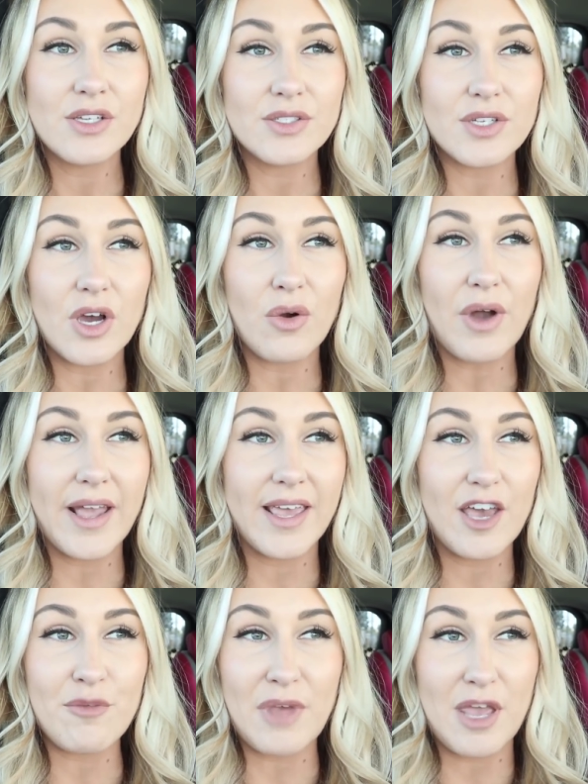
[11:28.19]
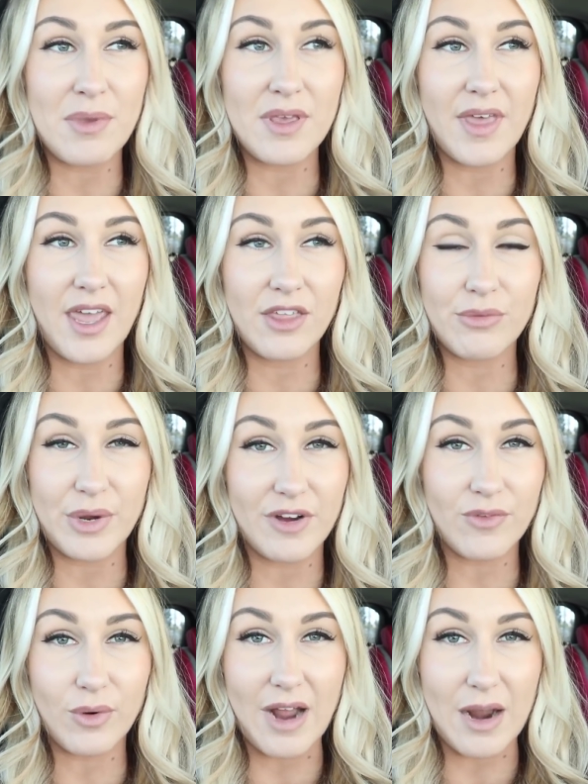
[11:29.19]
So I get maybe like three or
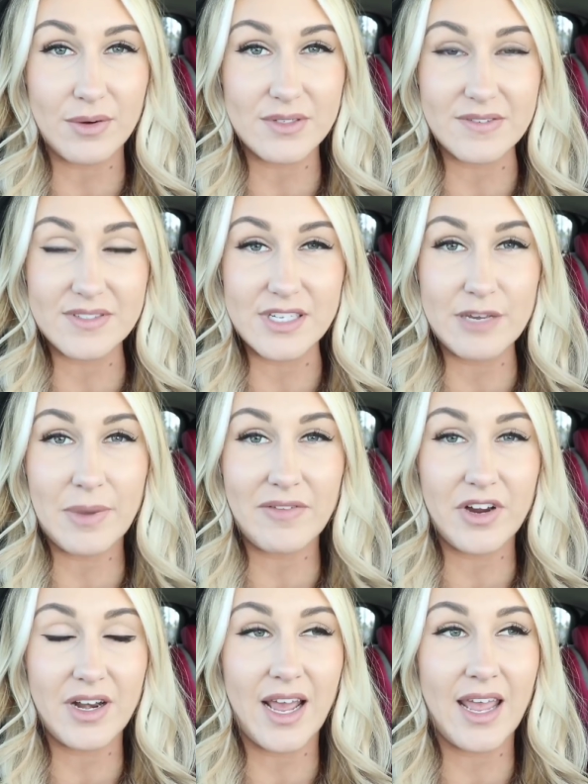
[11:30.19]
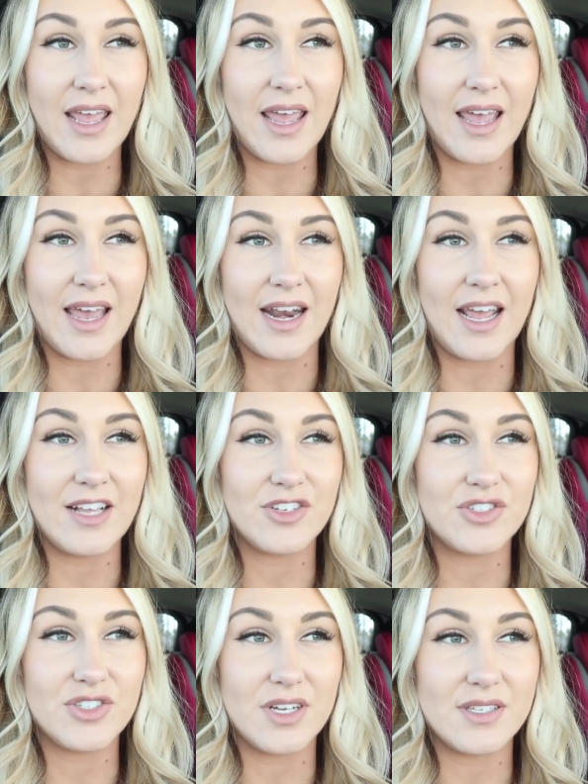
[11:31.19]
four hours of sleep every night, and
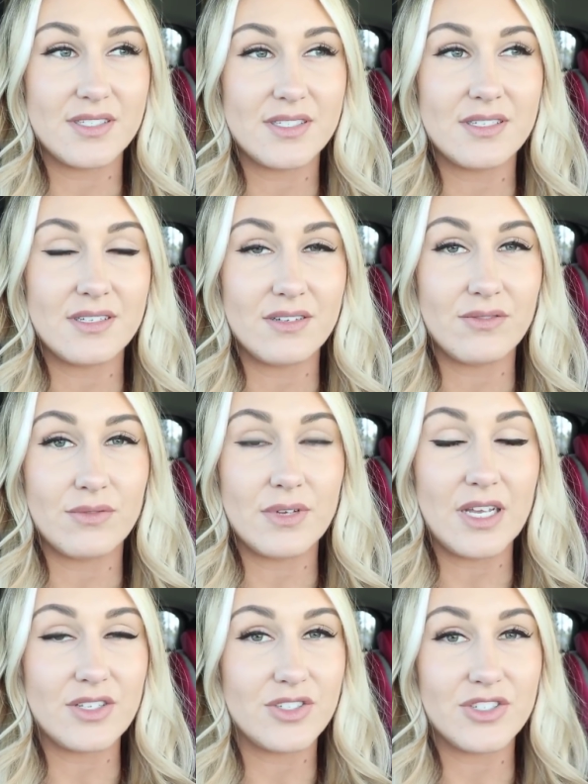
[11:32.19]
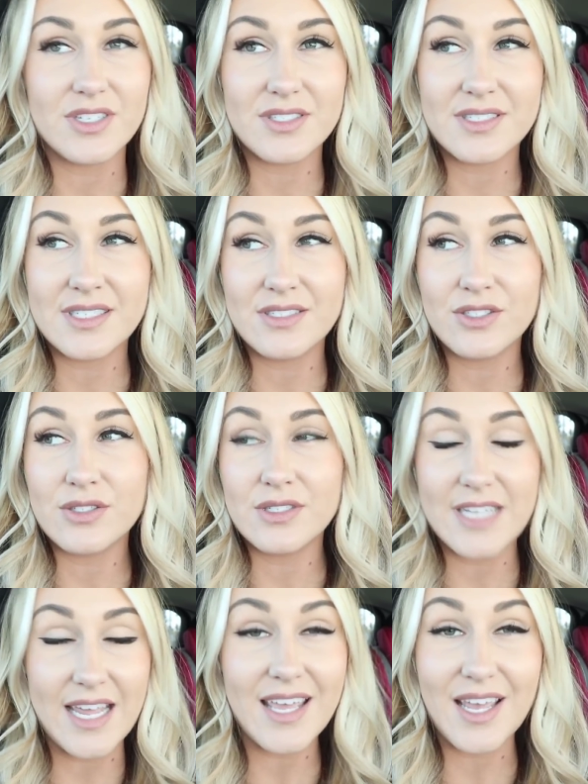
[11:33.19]
it's just, it's just
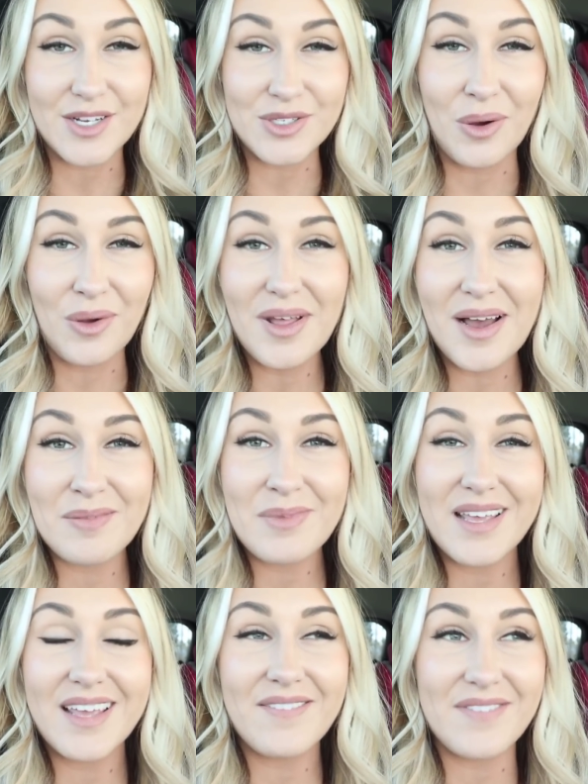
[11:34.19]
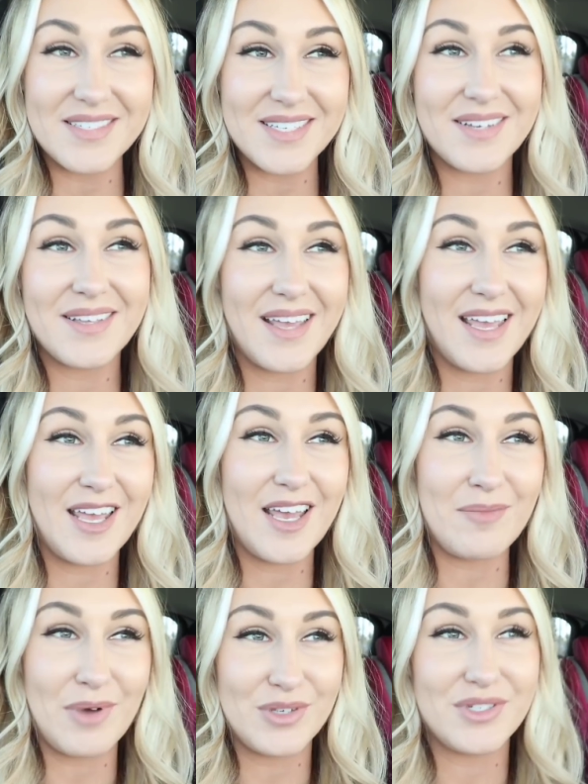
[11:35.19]
taking a toll on me physically,
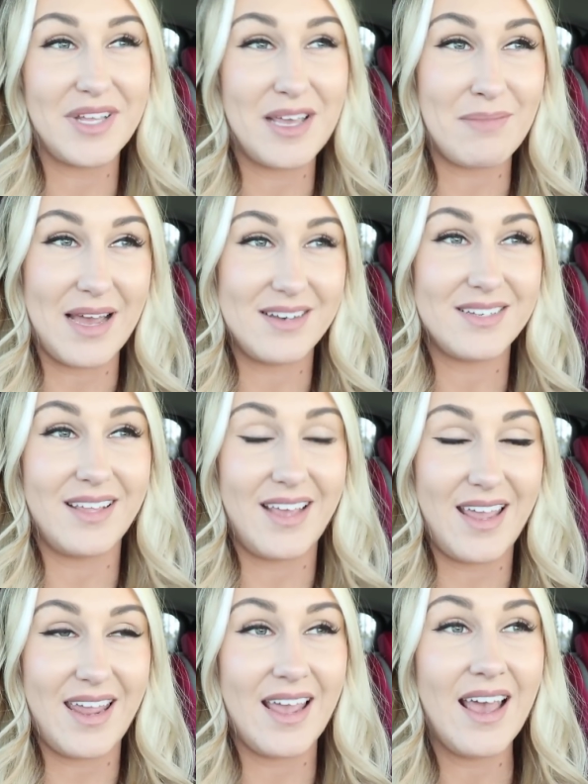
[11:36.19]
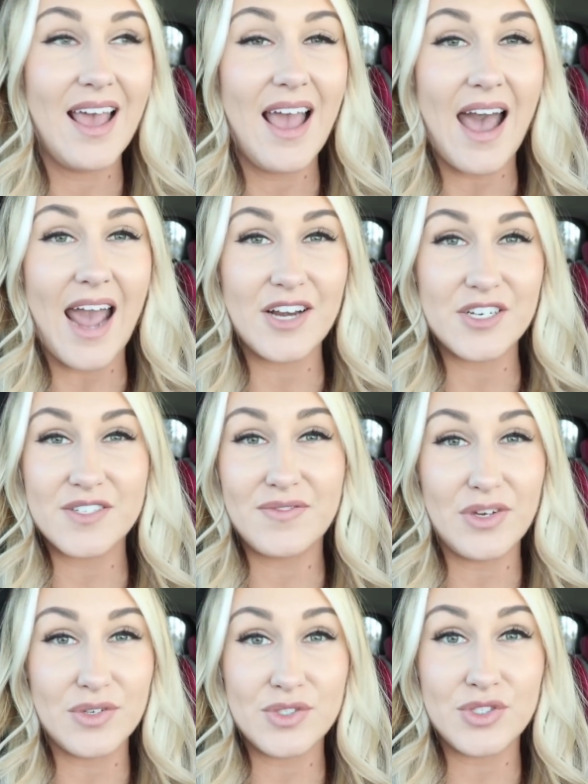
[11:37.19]
emotionally, mentally. I just
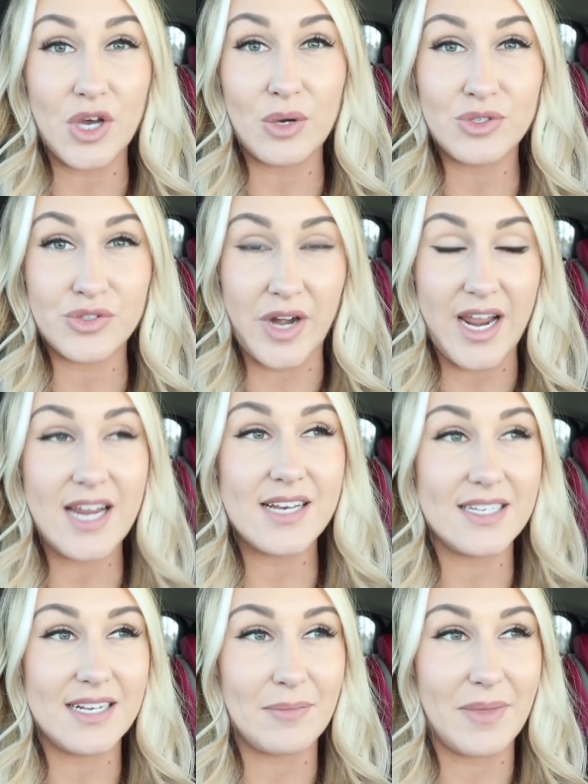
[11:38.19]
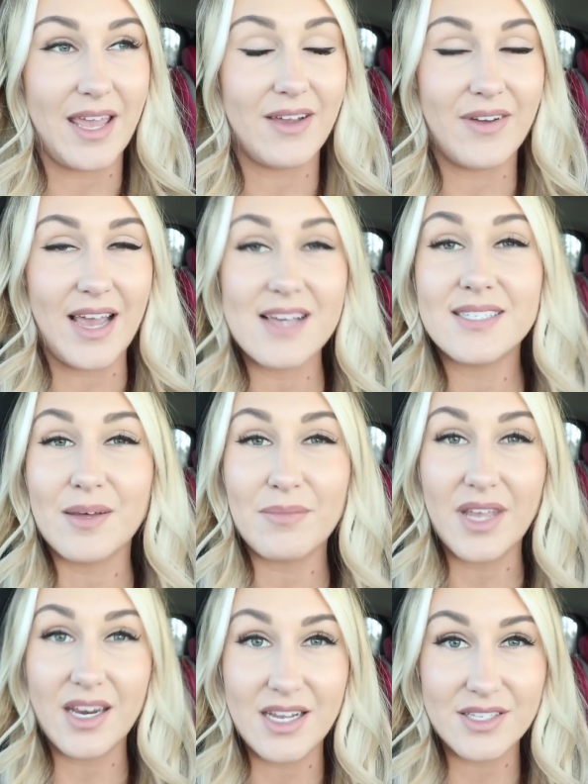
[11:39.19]
feel so drained, and I'm like, okay,
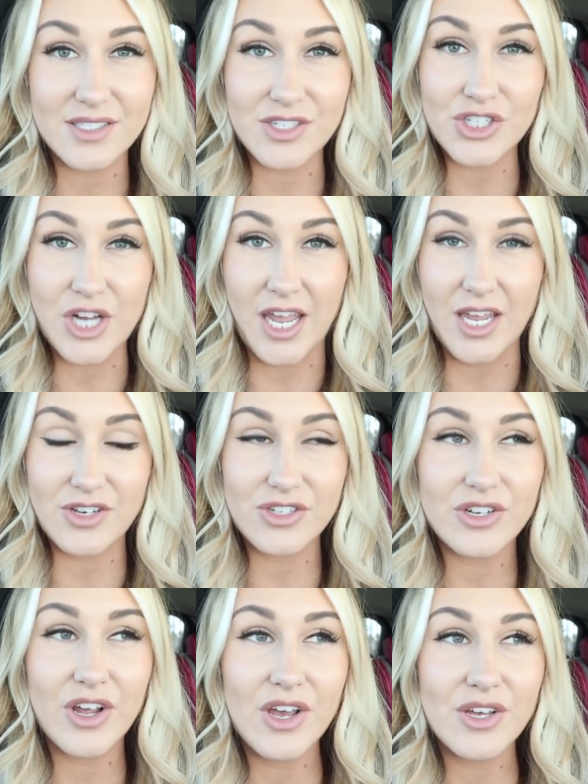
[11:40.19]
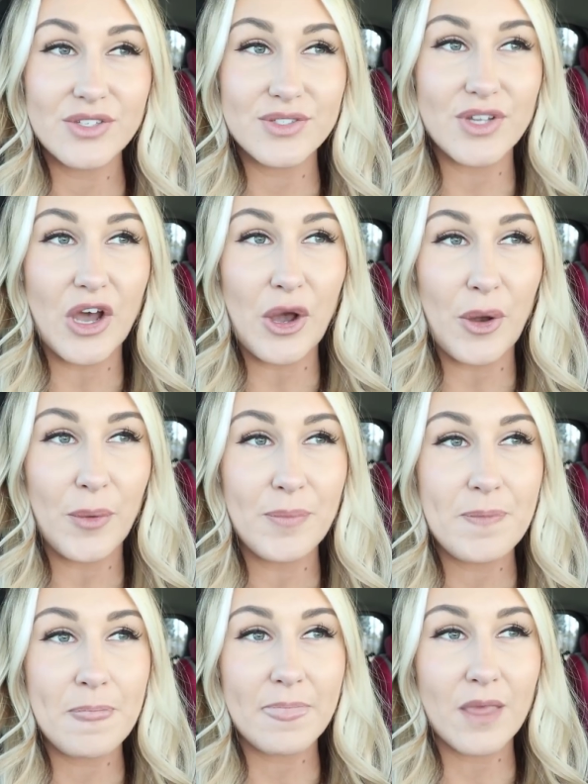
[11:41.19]
something needs to change. So
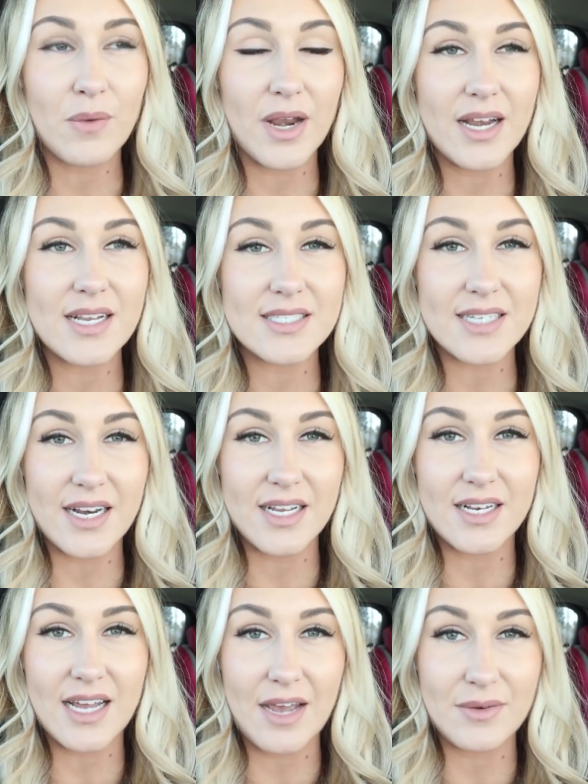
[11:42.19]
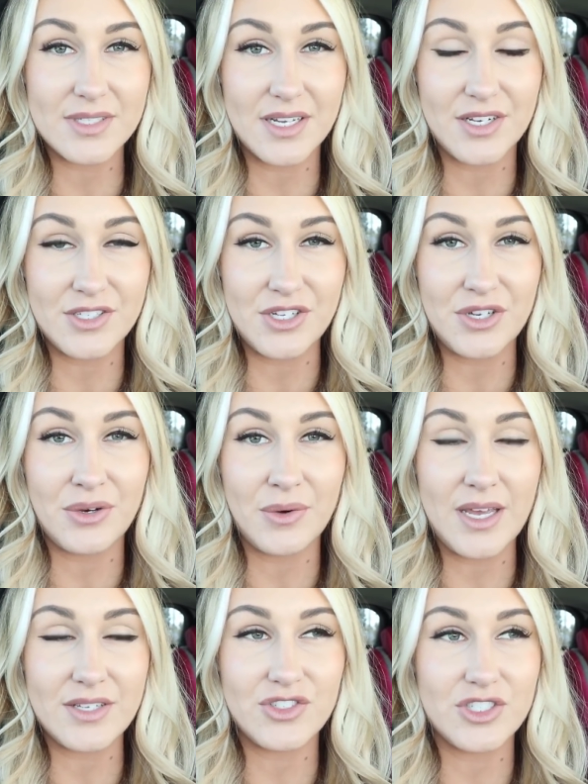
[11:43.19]
what I decided I was gonna do
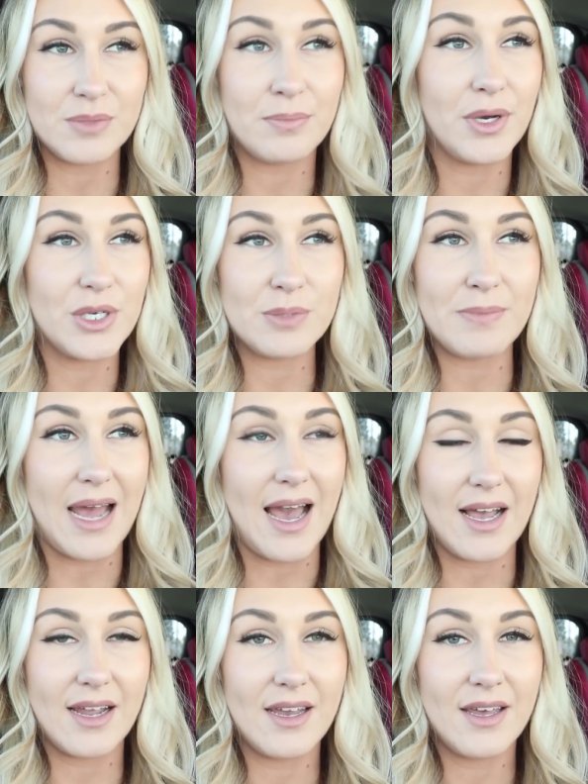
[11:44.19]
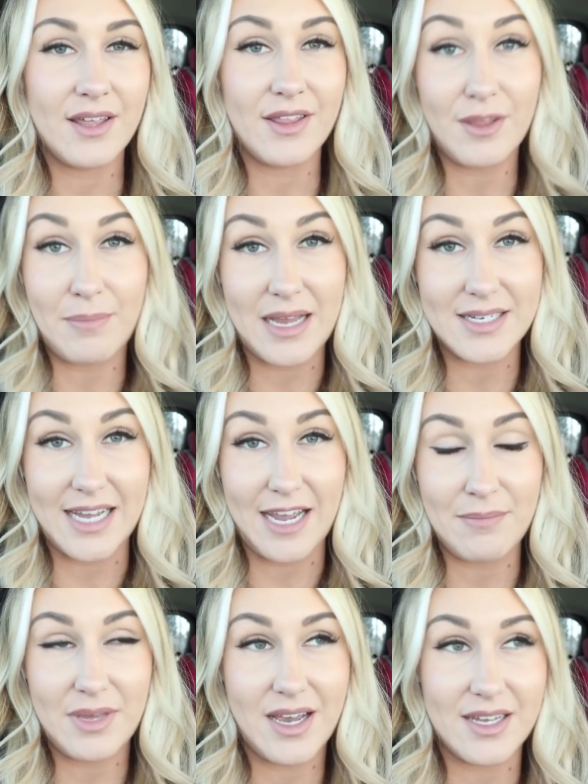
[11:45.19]
is just push back the
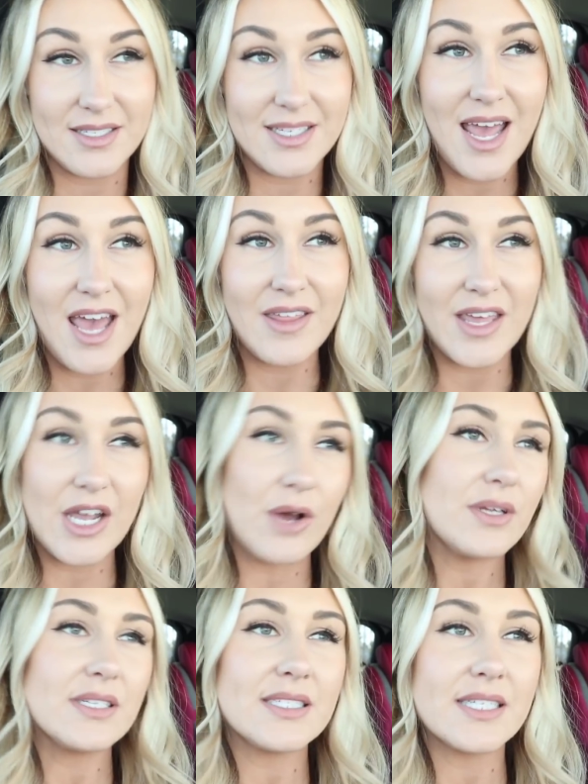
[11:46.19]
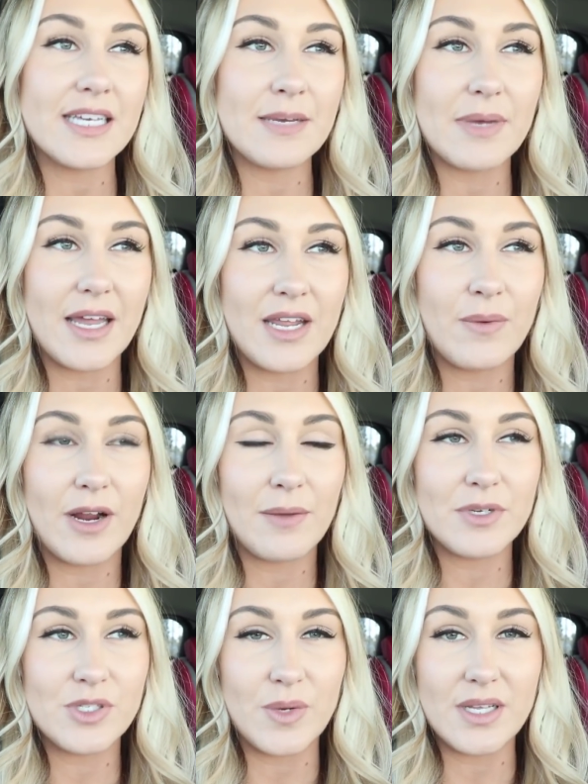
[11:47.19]
bedtime, because they go to sleep anywhere
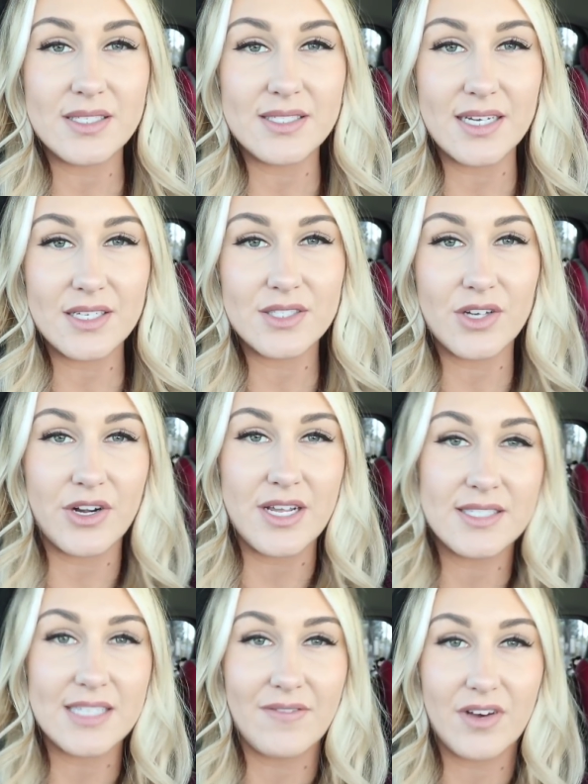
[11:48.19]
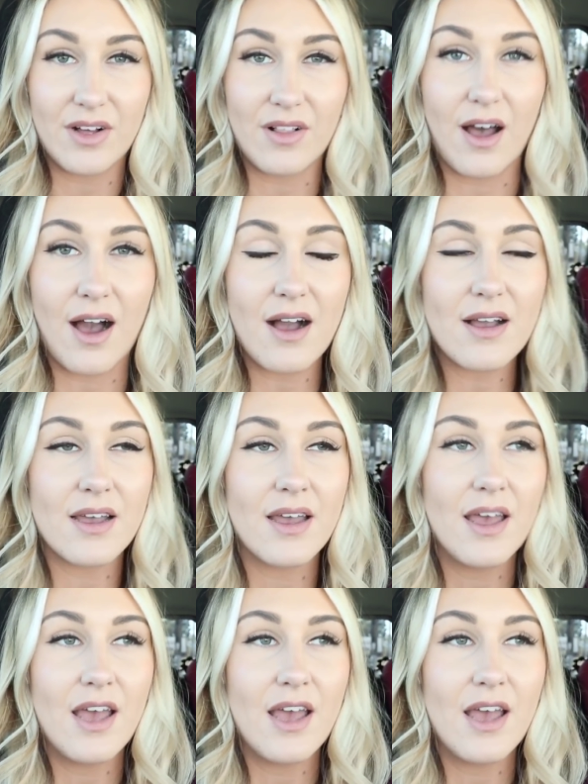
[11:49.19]
between six thirty, seven o'clock,